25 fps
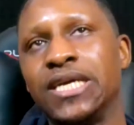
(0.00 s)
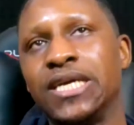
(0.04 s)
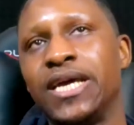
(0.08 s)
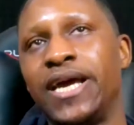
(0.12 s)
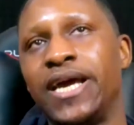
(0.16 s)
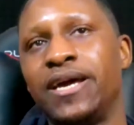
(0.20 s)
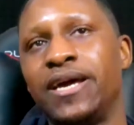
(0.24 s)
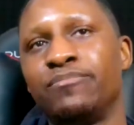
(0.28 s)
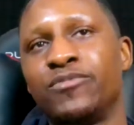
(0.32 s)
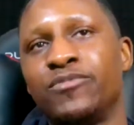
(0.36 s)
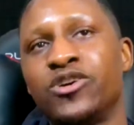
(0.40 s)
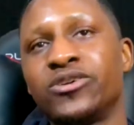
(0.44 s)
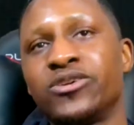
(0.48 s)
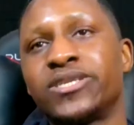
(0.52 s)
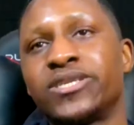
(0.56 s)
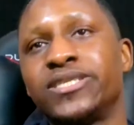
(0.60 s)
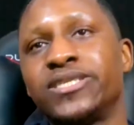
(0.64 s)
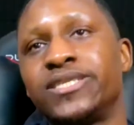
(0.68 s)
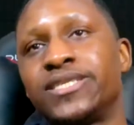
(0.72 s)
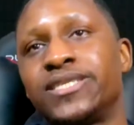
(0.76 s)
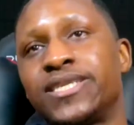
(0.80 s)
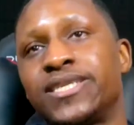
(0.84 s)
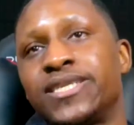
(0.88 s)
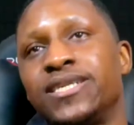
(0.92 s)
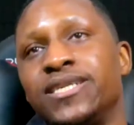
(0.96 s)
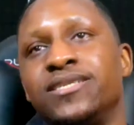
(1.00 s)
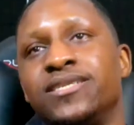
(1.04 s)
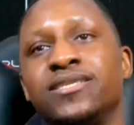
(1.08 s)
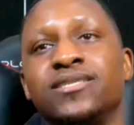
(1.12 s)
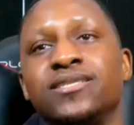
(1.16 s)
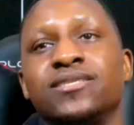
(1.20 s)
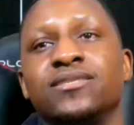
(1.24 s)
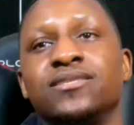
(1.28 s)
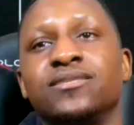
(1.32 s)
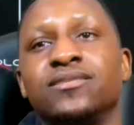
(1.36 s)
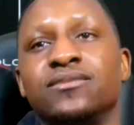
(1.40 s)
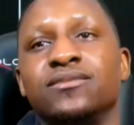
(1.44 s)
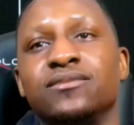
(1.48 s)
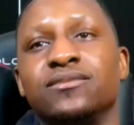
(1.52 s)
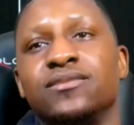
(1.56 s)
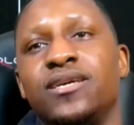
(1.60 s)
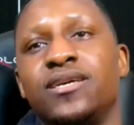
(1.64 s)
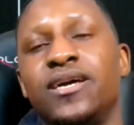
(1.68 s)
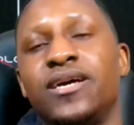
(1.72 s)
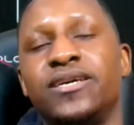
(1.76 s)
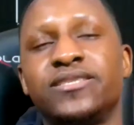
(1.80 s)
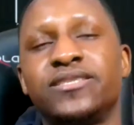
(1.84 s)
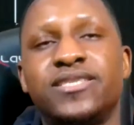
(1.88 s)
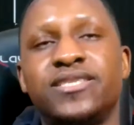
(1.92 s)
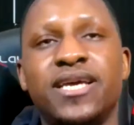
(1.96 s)
And Mark is telling
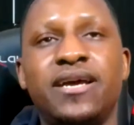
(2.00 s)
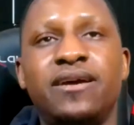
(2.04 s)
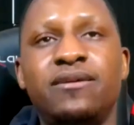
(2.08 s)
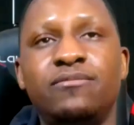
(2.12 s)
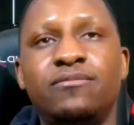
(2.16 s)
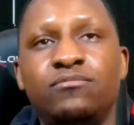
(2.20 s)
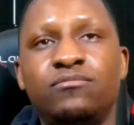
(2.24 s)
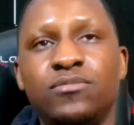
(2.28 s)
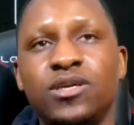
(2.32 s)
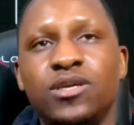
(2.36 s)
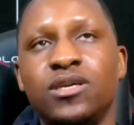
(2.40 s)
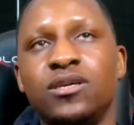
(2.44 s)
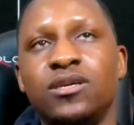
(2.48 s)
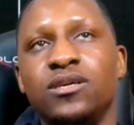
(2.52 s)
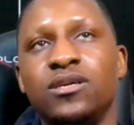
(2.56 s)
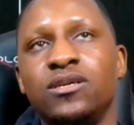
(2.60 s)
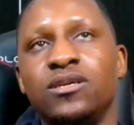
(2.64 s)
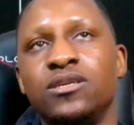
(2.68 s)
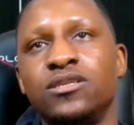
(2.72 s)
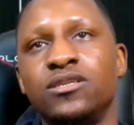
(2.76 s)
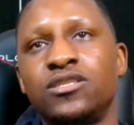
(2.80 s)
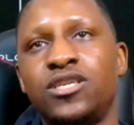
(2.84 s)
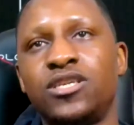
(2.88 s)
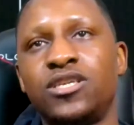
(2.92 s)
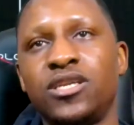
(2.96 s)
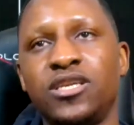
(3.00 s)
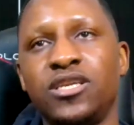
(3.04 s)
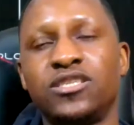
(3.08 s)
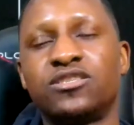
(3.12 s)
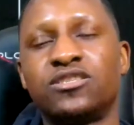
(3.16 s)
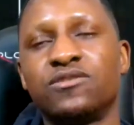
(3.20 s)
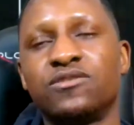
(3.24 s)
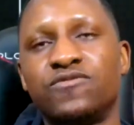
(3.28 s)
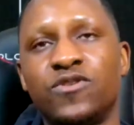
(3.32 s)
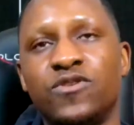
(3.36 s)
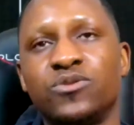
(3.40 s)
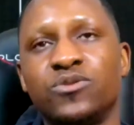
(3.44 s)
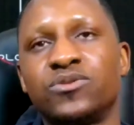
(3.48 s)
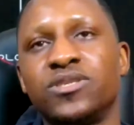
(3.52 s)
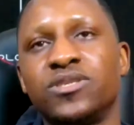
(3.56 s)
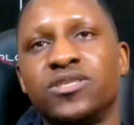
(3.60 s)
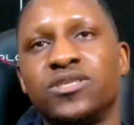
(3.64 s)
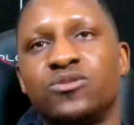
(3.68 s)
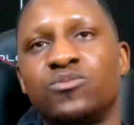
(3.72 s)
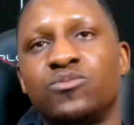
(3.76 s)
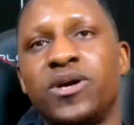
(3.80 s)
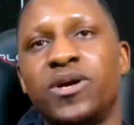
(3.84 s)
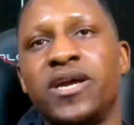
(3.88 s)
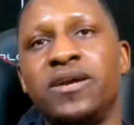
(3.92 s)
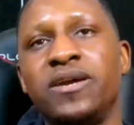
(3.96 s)
Sam she needs to vote this
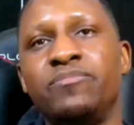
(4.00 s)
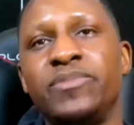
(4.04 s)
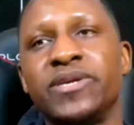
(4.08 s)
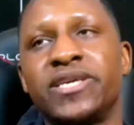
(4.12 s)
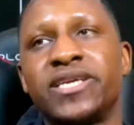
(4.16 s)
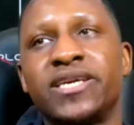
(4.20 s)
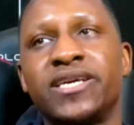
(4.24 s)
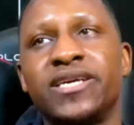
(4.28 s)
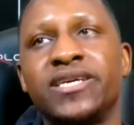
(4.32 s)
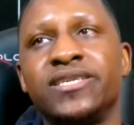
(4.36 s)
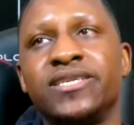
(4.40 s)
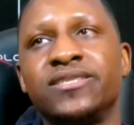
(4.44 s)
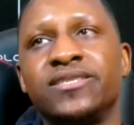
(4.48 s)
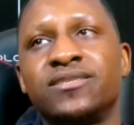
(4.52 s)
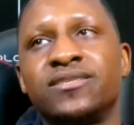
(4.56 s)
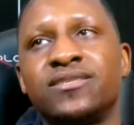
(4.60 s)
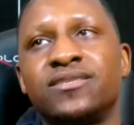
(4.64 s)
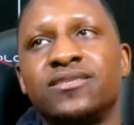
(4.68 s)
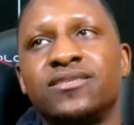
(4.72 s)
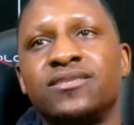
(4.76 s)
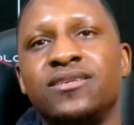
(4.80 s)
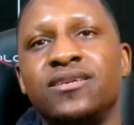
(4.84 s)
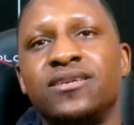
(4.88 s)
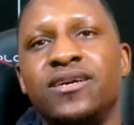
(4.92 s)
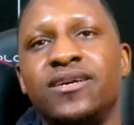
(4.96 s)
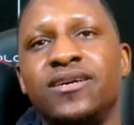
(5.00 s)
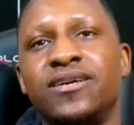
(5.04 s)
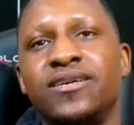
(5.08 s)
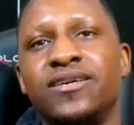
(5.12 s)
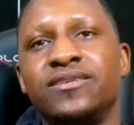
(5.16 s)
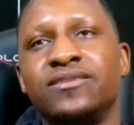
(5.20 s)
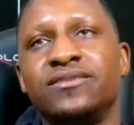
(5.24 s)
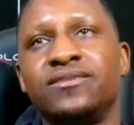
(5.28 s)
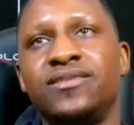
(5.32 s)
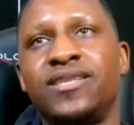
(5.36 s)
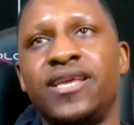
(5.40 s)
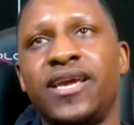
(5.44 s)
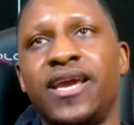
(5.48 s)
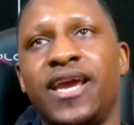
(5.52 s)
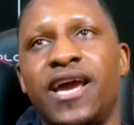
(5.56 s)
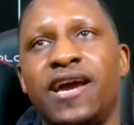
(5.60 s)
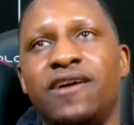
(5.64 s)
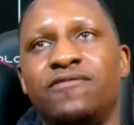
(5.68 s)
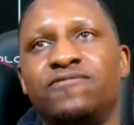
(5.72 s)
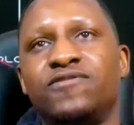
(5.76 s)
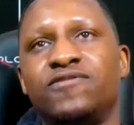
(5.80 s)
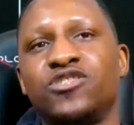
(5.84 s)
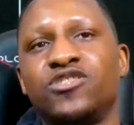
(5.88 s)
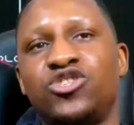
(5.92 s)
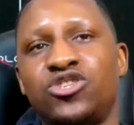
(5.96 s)
way because they
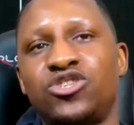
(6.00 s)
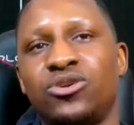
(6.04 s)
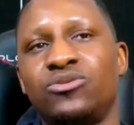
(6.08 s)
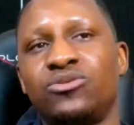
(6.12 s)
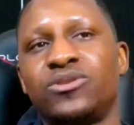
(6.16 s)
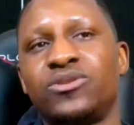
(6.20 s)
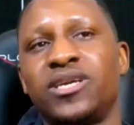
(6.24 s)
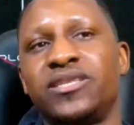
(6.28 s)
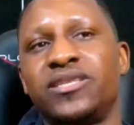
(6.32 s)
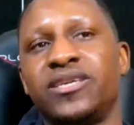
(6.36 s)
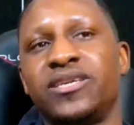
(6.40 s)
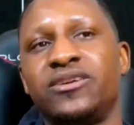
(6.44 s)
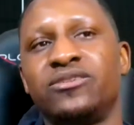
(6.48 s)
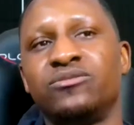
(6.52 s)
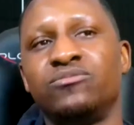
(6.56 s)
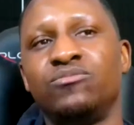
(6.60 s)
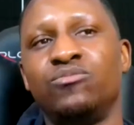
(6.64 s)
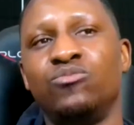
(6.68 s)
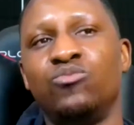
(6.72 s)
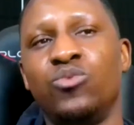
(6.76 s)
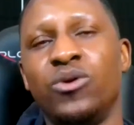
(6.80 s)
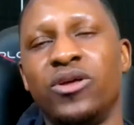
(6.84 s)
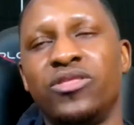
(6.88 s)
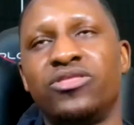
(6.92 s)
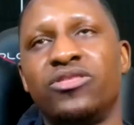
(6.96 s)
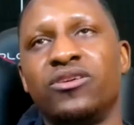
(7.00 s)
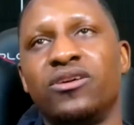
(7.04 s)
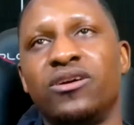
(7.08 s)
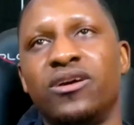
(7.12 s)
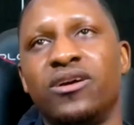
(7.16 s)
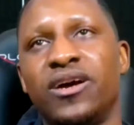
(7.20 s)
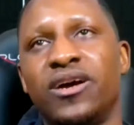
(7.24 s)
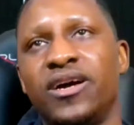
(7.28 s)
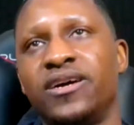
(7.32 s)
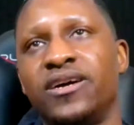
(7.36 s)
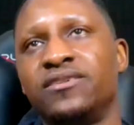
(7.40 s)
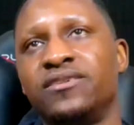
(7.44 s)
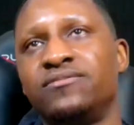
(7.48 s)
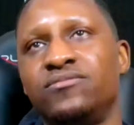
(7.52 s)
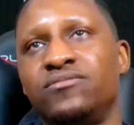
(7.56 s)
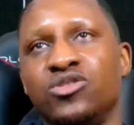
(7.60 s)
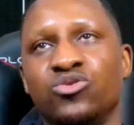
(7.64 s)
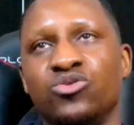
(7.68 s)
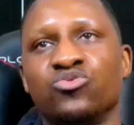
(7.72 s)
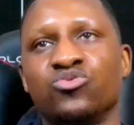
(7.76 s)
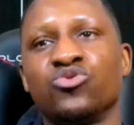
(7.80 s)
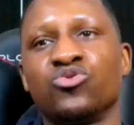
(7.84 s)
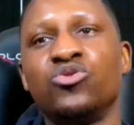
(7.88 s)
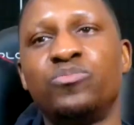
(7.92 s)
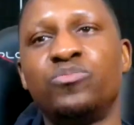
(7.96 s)
have to show that they're with the
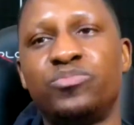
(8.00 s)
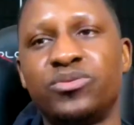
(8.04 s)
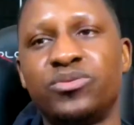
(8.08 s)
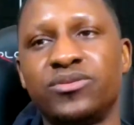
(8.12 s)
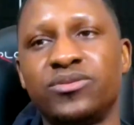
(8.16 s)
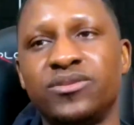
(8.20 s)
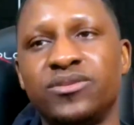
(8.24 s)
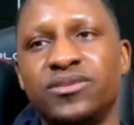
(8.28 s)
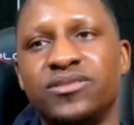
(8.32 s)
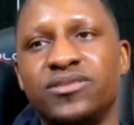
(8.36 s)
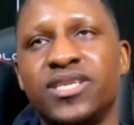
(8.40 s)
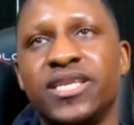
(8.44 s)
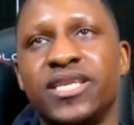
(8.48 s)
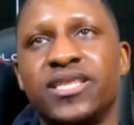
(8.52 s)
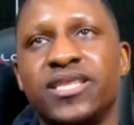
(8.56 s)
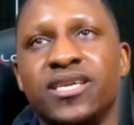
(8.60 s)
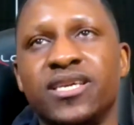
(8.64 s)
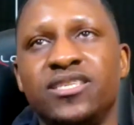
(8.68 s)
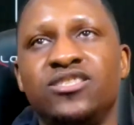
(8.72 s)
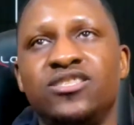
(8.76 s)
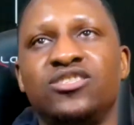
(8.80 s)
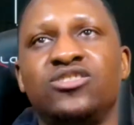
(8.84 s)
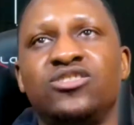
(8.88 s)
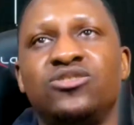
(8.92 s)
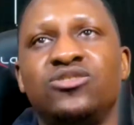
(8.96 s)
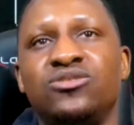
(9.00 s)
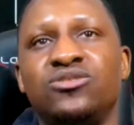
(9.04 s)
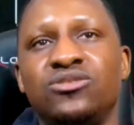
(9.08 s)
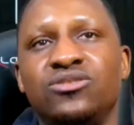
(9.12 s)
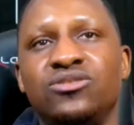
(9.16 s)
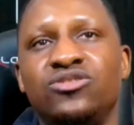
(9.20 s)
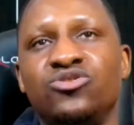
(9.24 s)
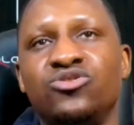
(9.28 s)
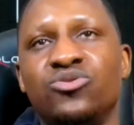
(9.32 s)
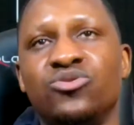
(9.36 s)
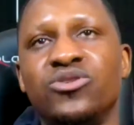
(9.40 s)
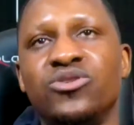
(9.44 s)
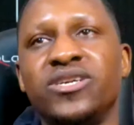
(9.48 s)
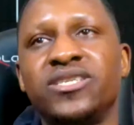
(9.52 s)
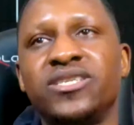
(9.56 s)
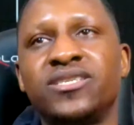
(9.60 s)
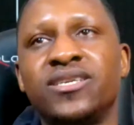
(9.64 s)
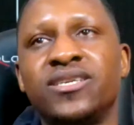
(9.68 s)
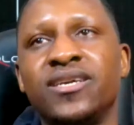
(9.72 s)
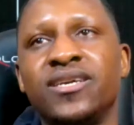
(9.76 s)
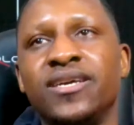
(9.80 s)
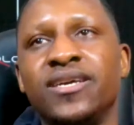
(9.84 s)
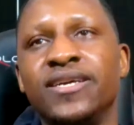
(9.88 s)
group that they just joined.